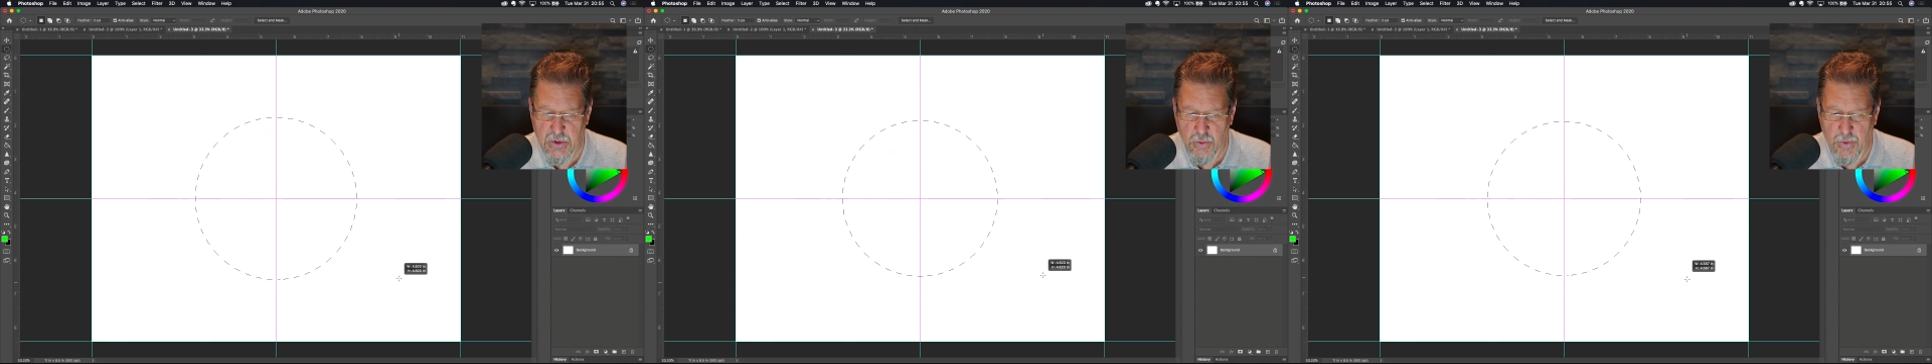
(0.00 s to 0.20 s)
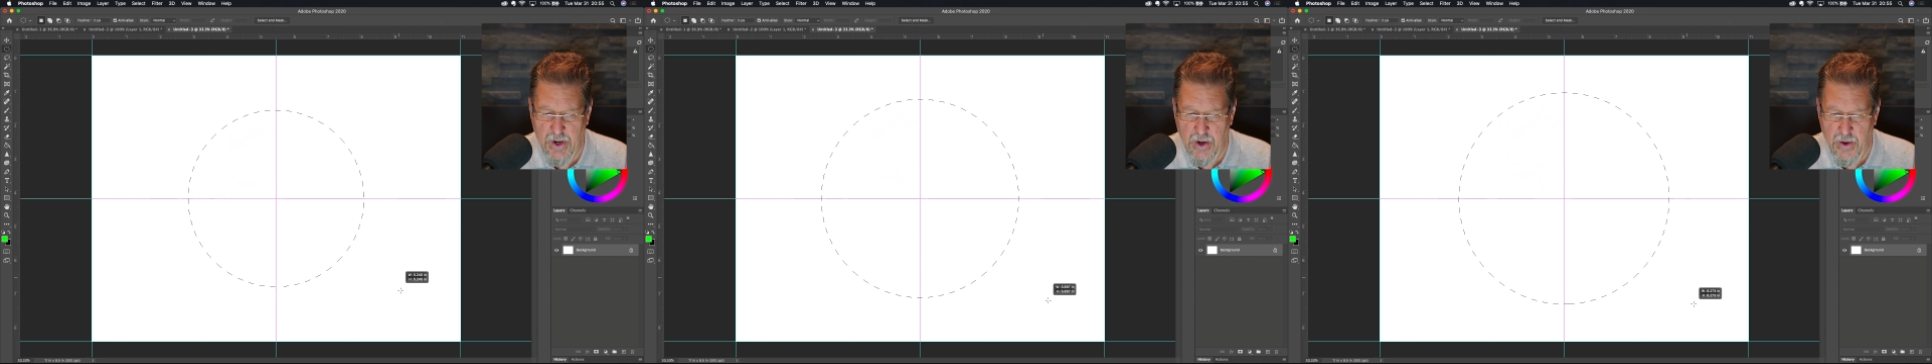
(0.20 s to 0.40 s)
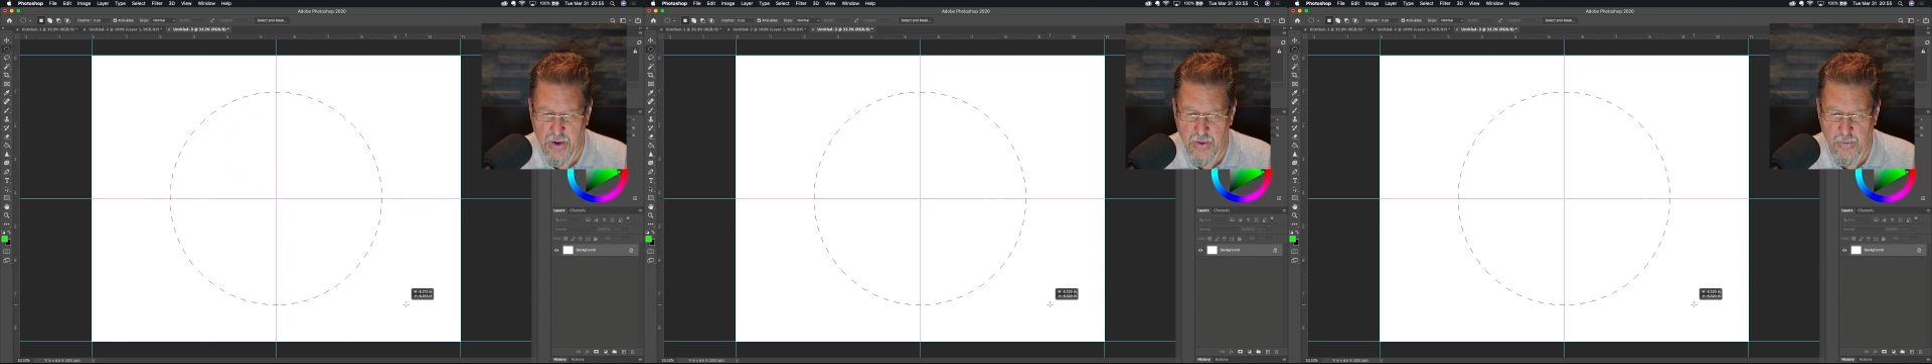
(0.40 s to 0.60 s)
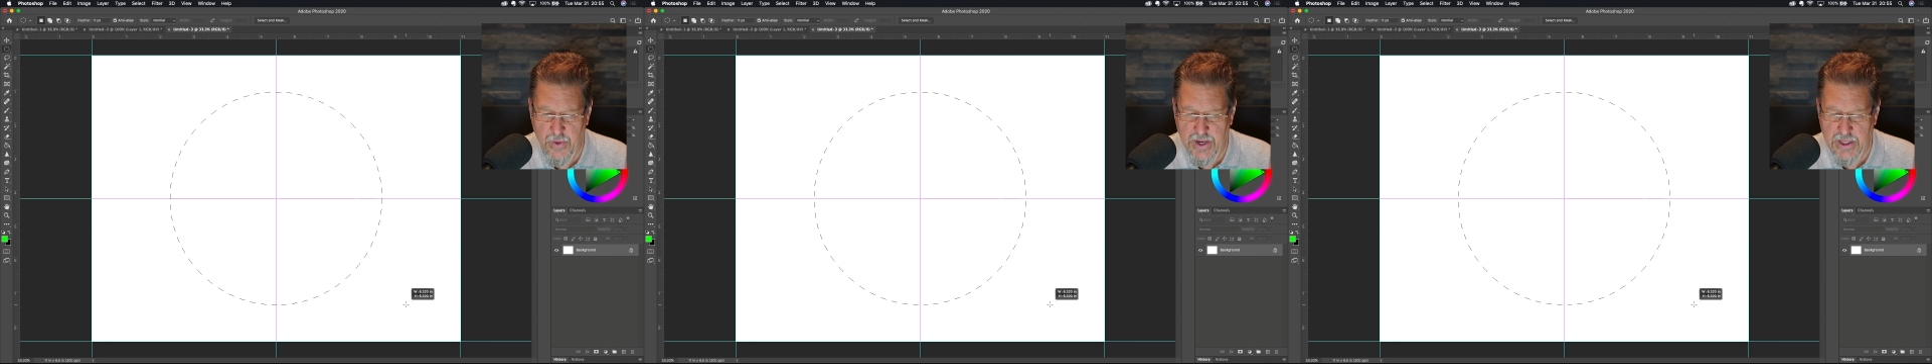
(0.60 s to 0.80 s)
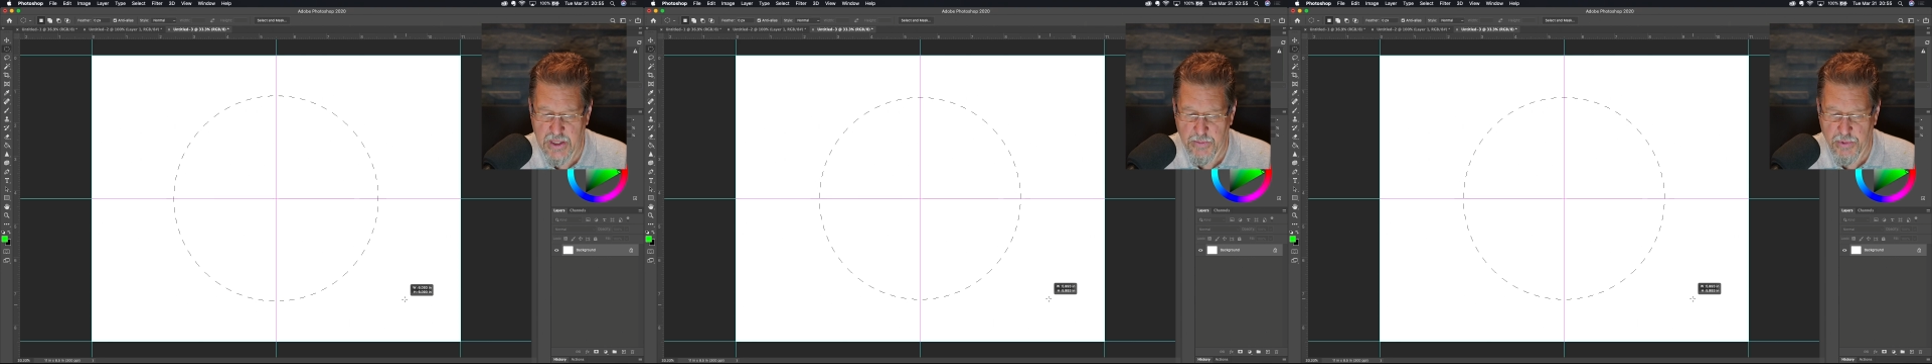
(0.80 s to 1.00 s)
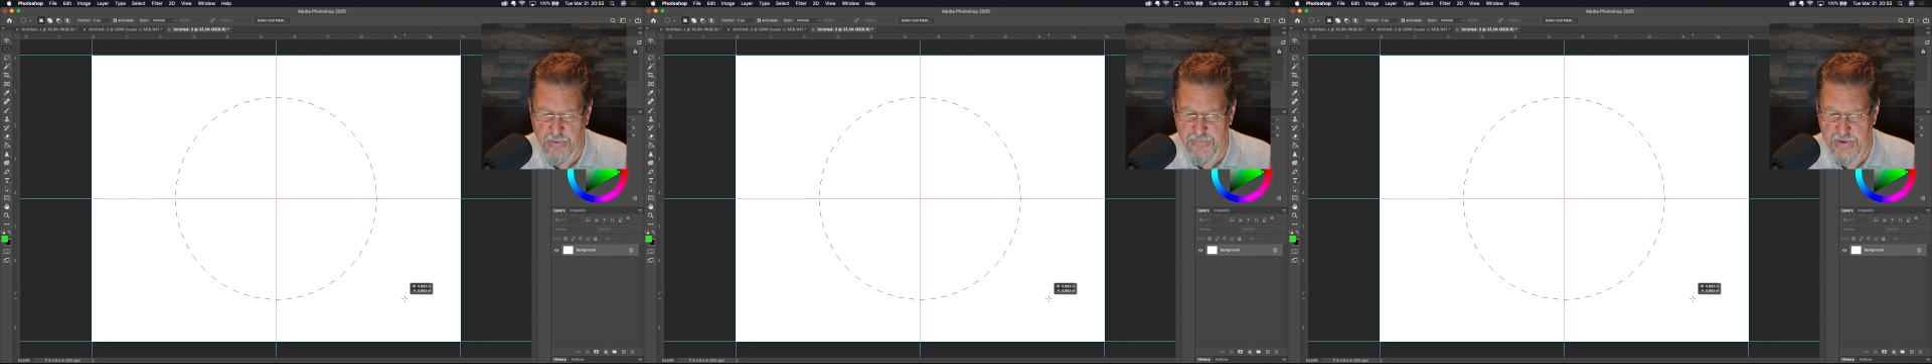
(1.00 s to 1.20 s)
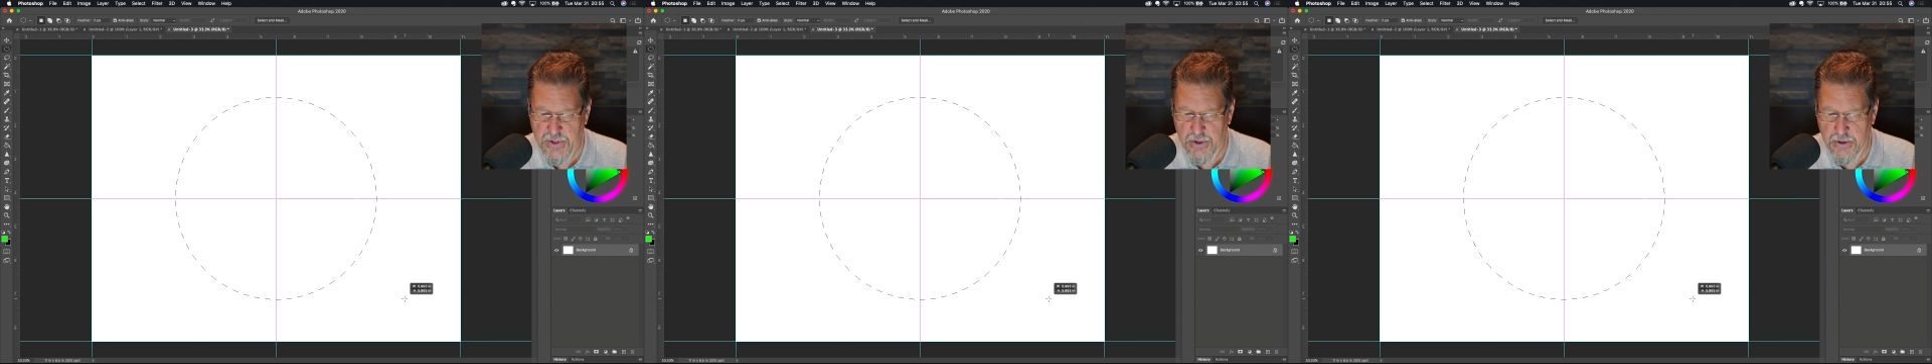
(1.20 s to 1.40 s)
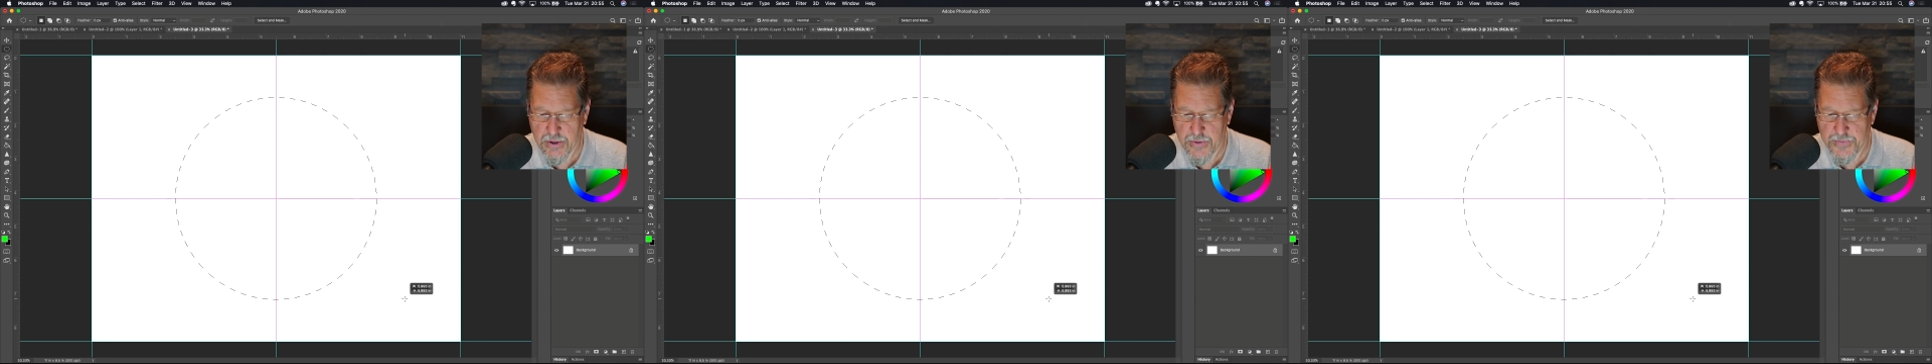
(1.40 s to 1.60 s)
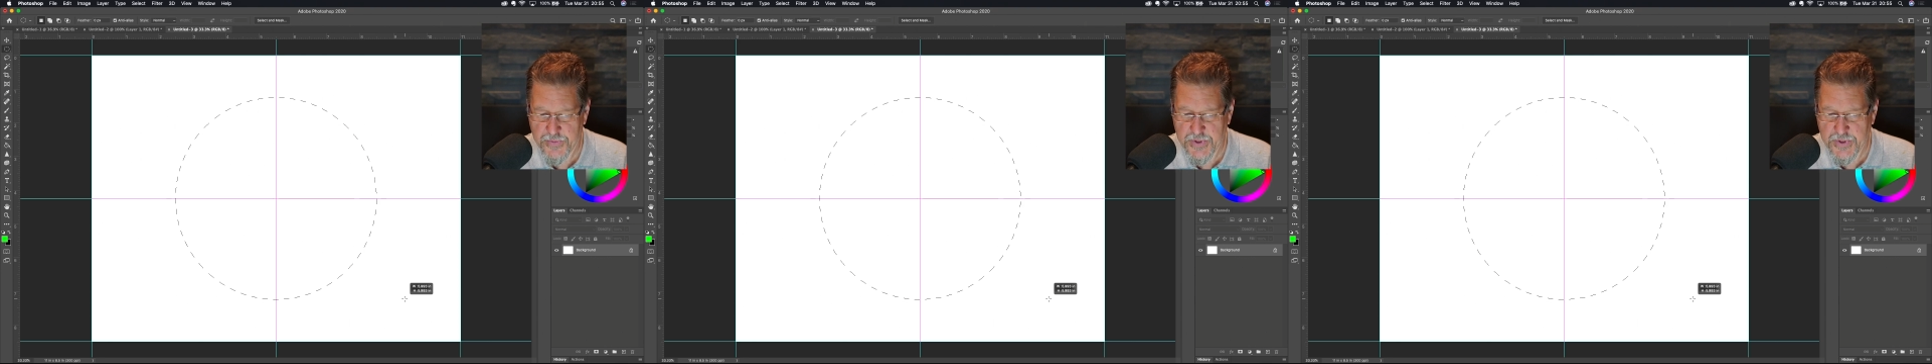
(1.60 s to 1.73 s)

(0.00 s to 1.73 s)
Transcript: where we get the perfect circle.